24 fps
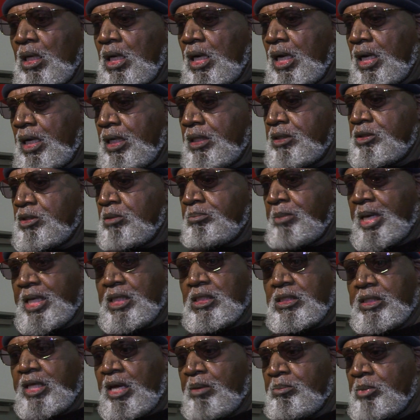to
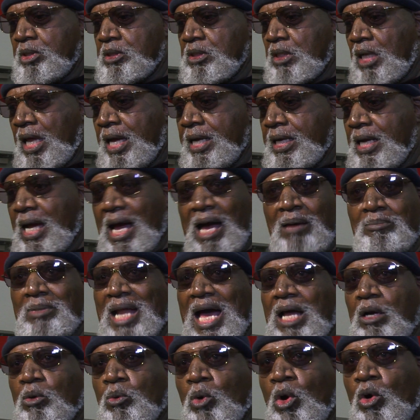make statements like, "I'm
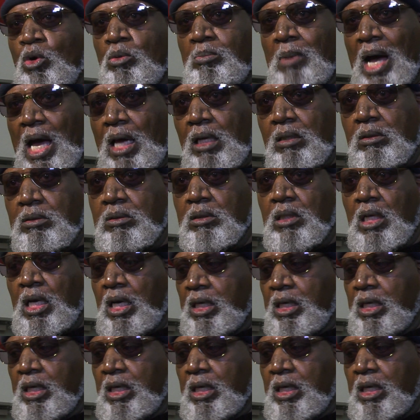not a role model,"